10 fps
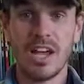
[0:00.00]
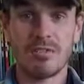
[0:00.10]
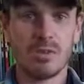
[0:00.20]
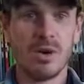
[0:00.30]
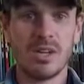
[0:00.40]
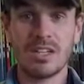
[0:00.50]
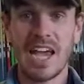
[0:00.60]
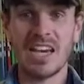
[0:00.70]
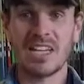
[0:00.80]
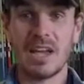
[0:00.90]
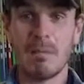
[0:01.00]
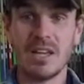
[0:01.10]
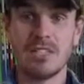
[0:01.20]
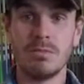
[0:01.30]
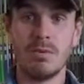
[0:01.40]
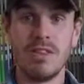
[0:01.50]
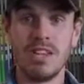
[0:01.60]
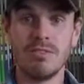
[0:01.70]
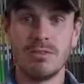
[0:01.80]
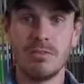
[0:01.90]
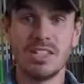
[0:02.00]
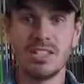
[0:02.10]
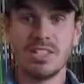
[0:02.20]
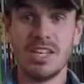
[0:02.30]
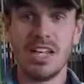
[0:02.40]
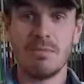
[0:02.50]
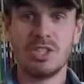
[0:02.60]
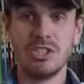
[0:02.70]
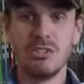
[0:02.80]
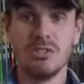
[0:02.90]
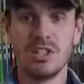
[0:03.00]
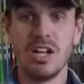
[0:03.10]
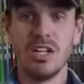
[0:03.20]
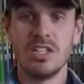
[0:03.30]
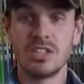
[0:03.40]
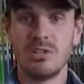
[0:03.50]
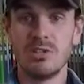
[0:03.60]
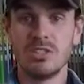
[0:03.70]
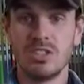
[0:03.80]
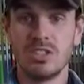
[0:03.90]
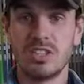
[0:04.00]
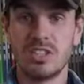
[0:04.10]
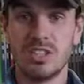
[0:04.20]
Everyone can get better by the information that they produce as long as it's